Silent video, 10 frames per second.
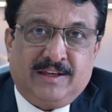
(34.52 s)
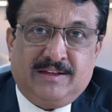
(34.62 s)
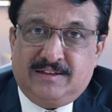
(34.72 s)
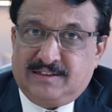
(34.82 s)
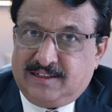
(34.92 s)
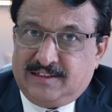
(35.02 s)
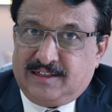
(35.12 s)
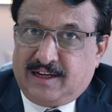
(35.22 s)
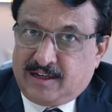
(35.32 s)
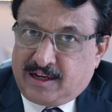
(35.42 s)
This is
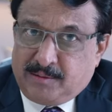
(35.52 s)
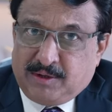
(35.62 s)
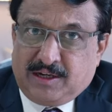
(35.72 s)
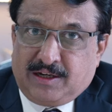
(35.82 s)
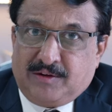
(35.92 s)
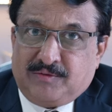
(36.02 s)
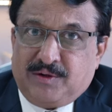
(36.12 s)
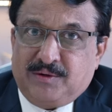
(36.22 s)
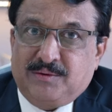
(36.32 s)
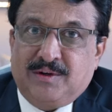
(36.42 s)
NRI Money Clinic for
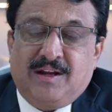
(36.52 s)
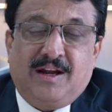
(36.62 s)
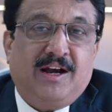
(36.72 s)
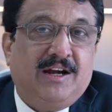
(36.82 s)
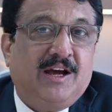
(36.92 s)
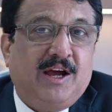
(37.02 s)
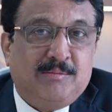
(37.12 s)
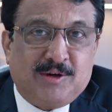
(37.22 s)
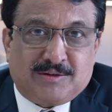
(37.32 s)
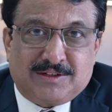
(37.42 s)
you, and I
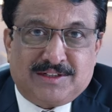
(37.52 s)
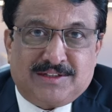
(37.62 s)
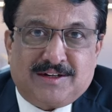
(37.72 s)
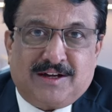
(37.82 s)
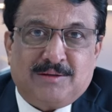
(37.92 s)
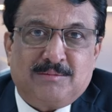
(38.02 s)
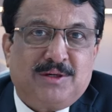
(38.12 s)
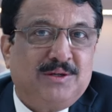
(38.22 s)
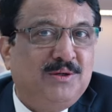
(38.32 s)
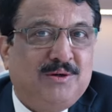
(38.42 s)
am Dr. Chandrakant,
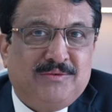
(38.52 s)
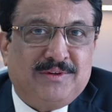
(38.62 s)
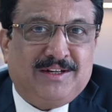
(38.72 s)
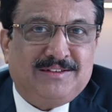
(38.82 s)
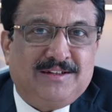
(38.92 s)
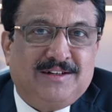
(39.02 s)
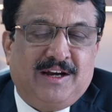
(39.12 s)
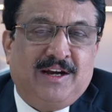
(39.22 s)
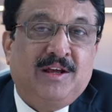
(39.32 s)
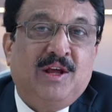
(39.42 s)
but your financial
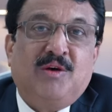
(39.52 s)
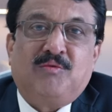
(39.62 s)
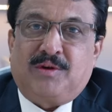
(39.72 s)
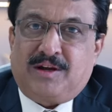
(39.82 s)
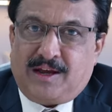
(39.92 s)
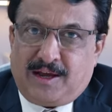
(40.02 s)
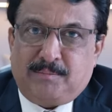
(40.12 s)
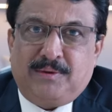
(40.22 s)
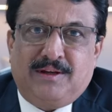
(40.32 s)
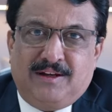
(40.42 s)
guide for a
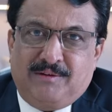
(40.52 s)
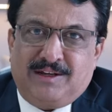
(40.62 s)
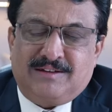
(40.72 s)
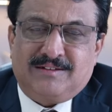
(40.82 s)
happy living.